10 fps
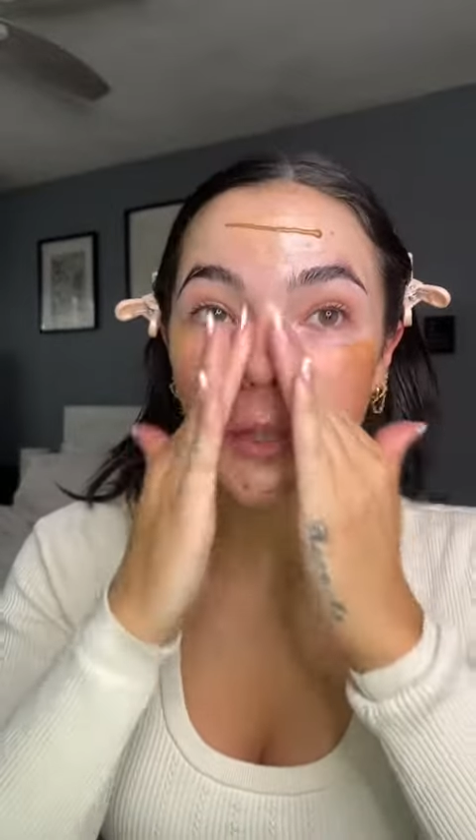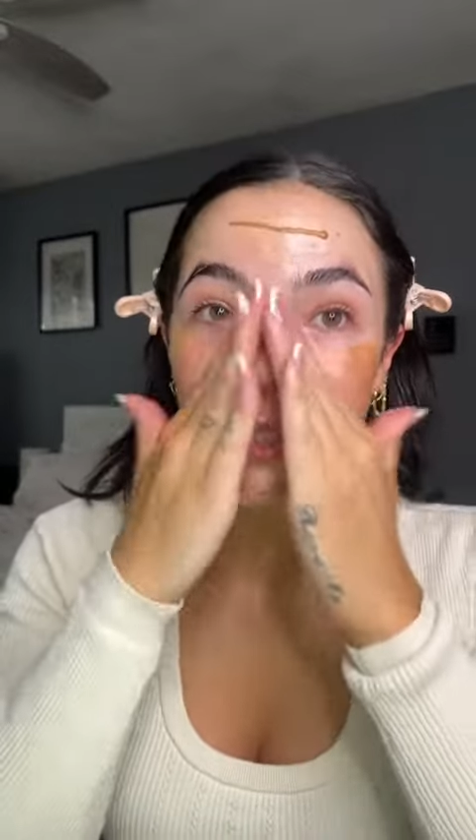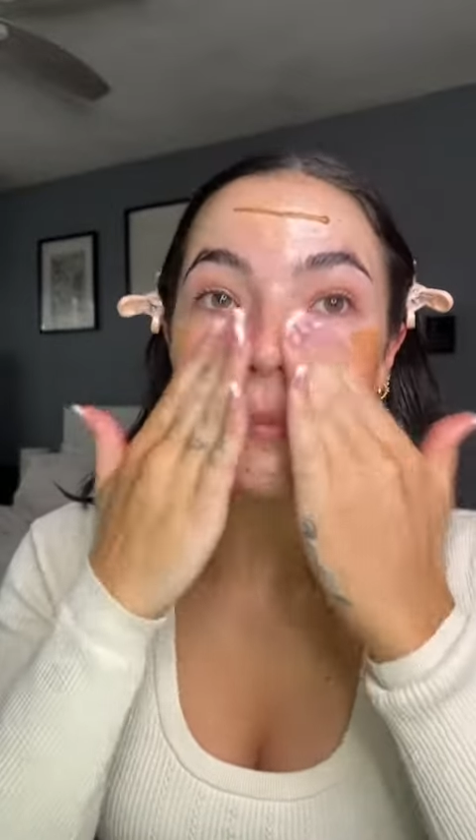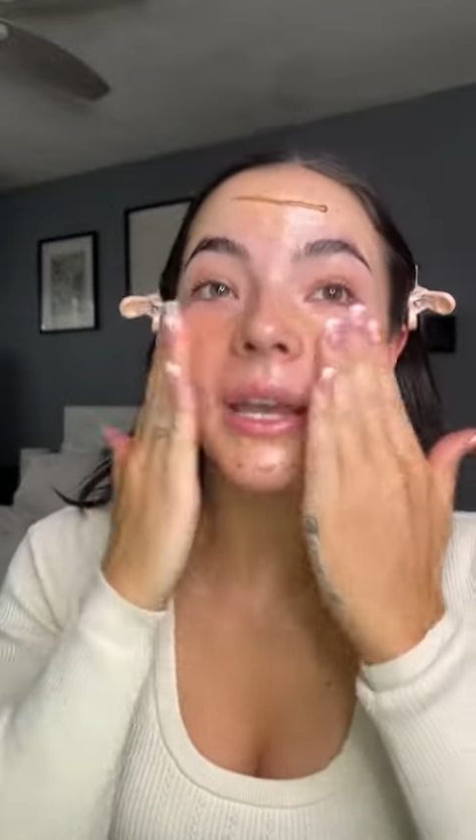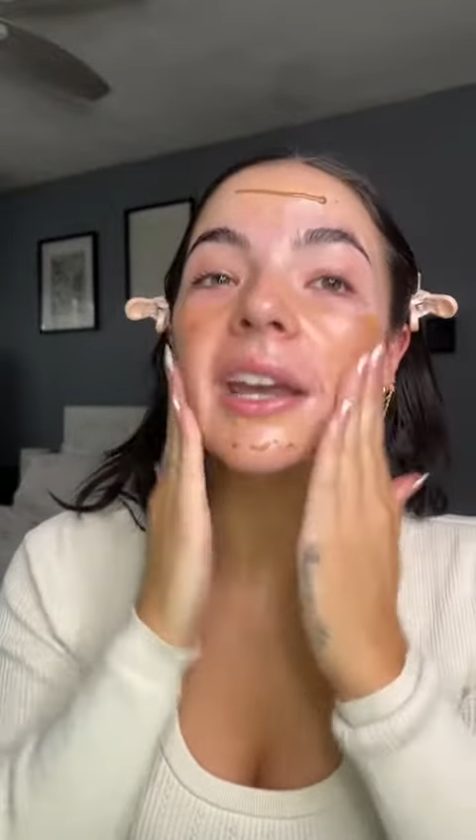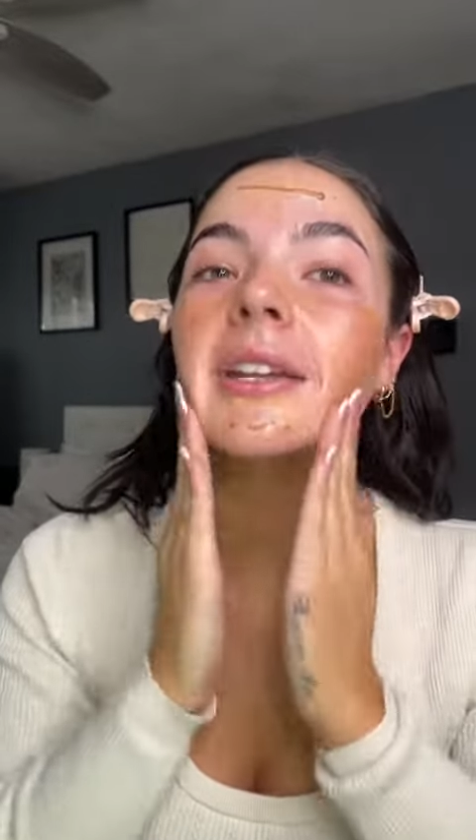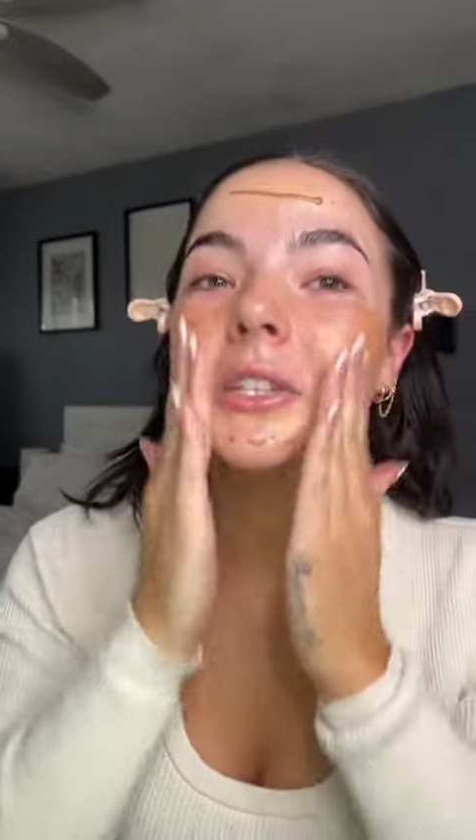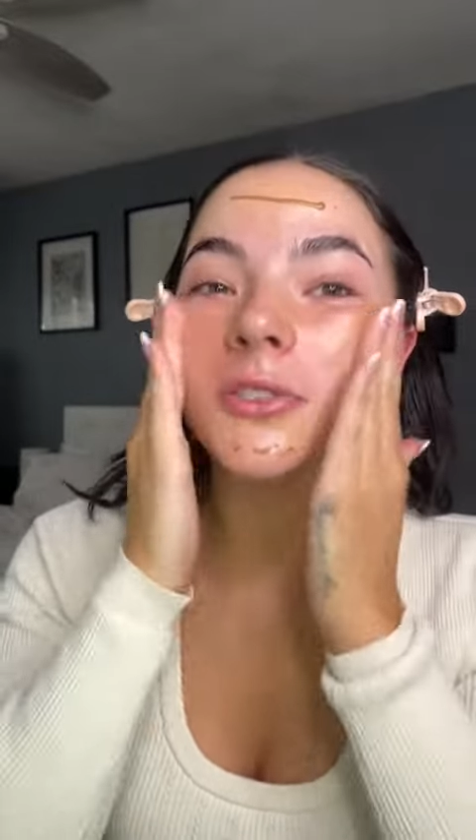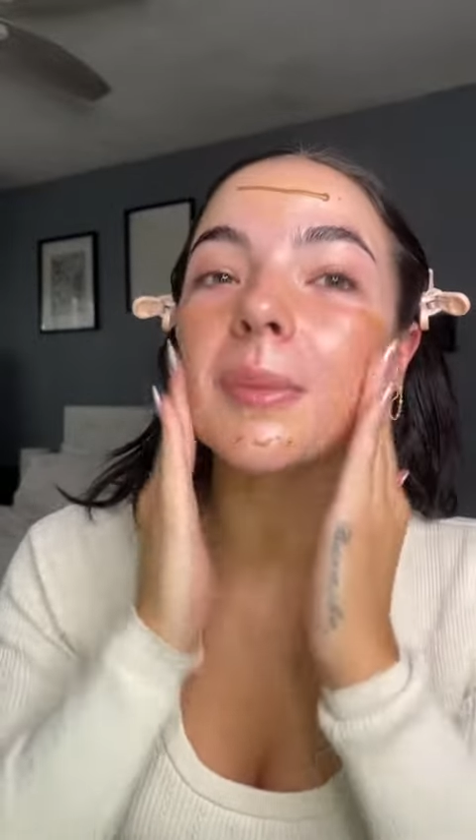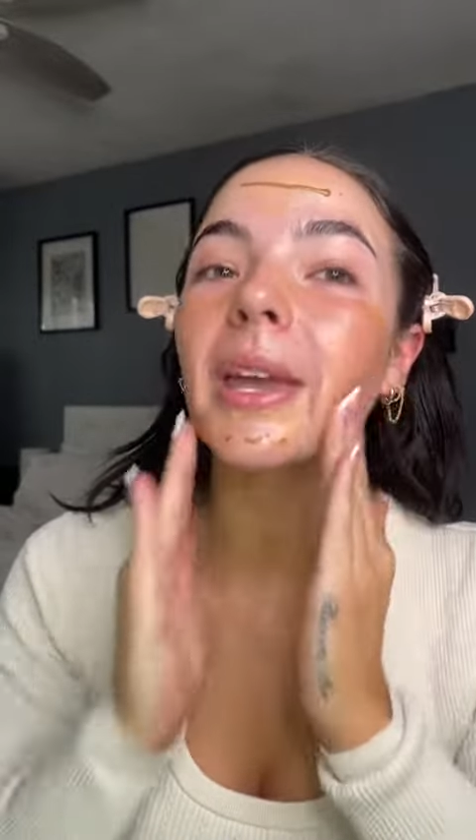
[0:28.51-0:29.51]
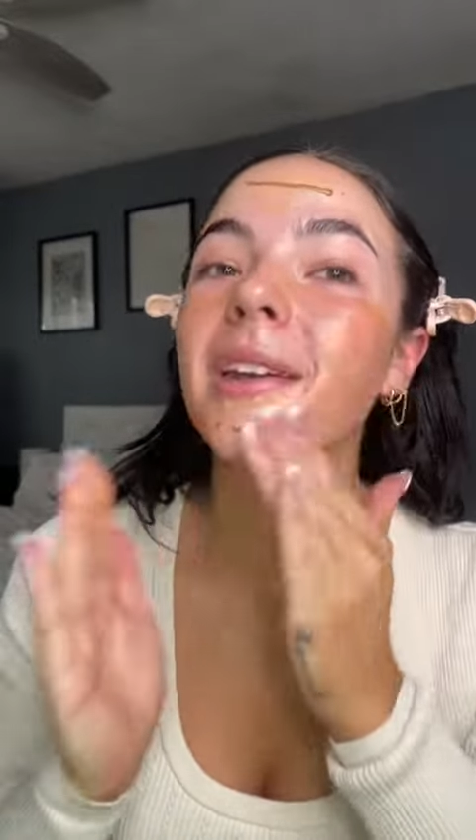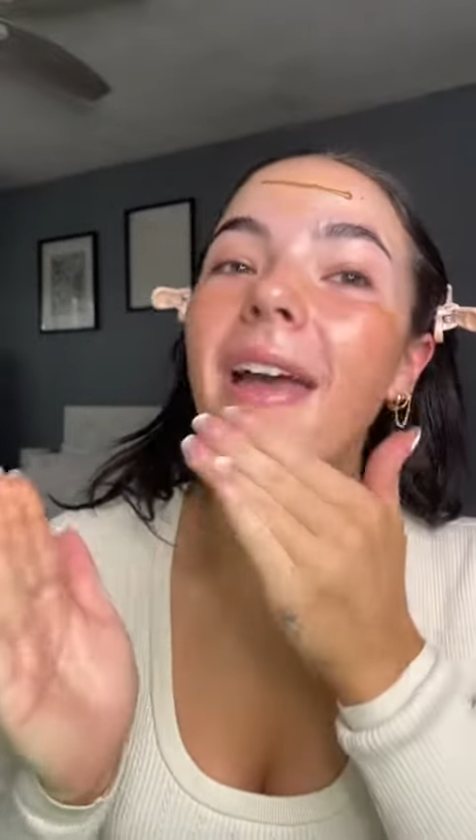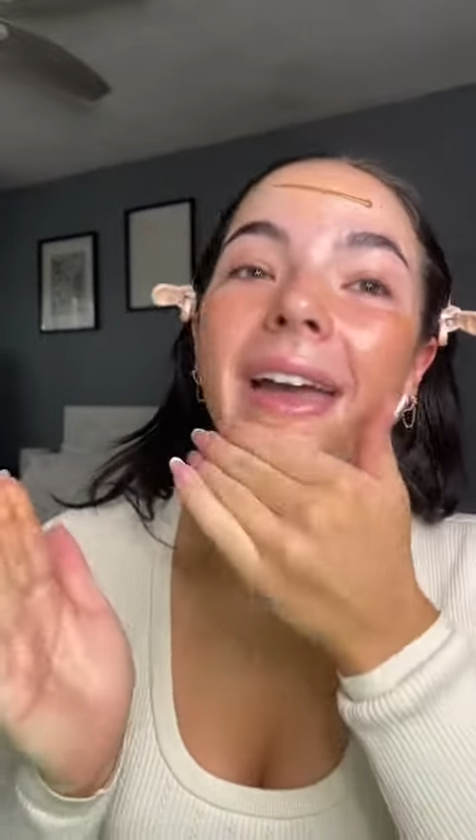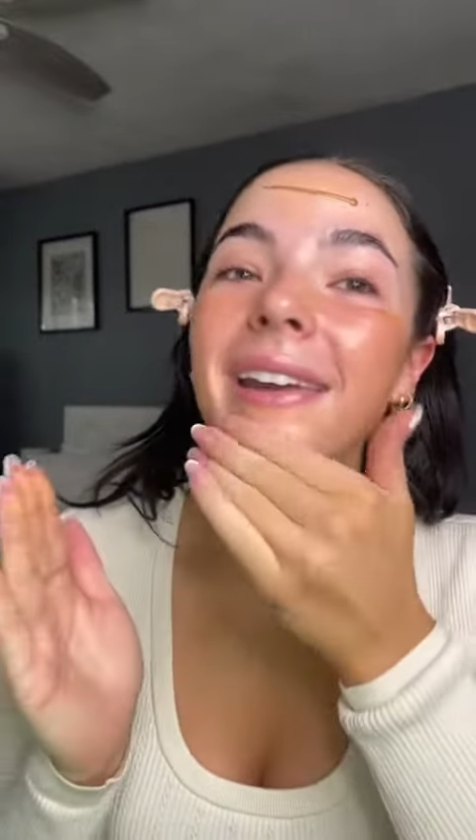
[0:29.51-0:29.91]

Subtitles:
of using my hands to rub in